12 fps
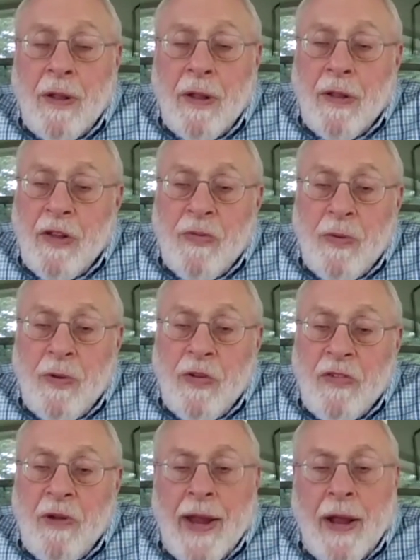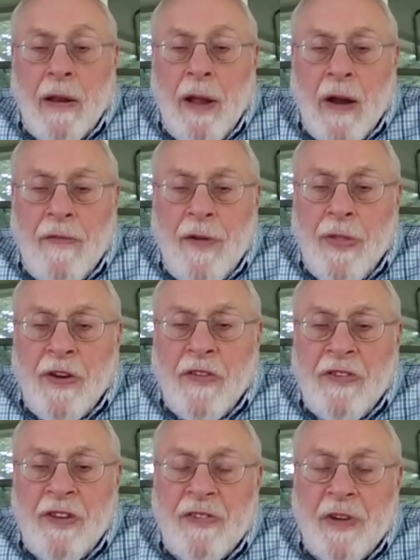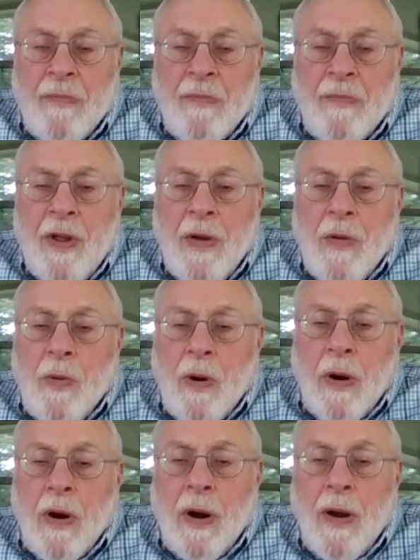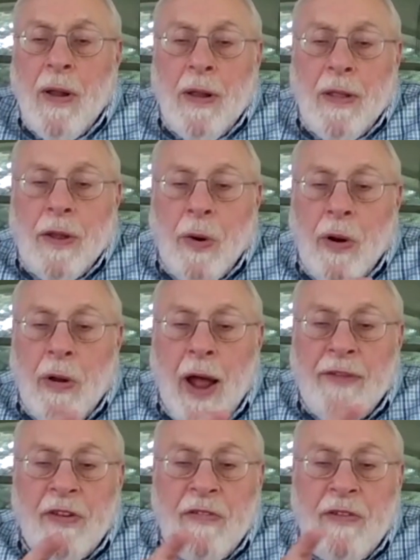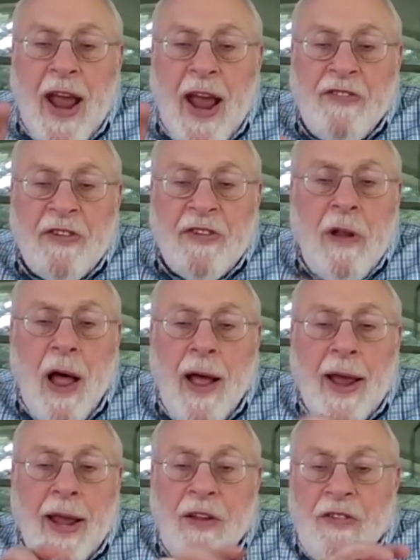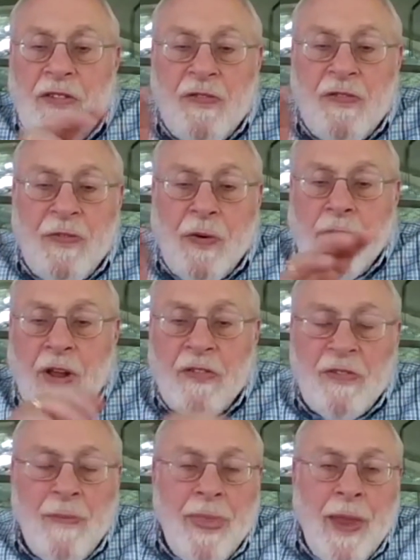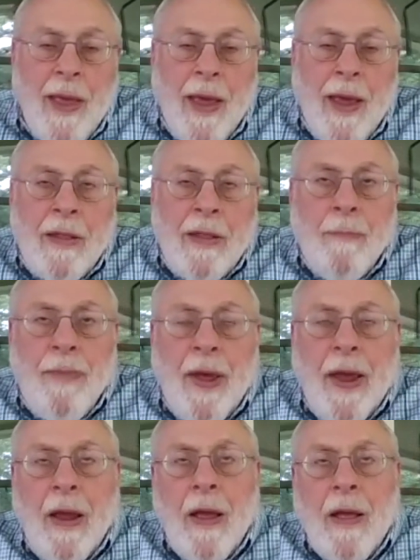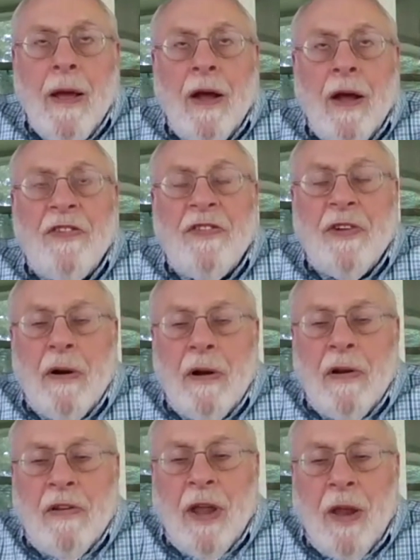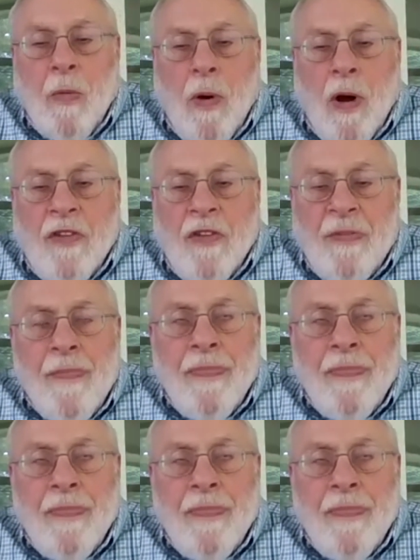this was like a lot of other systems where there were lots of dashed lines for this. And the big uncertainty was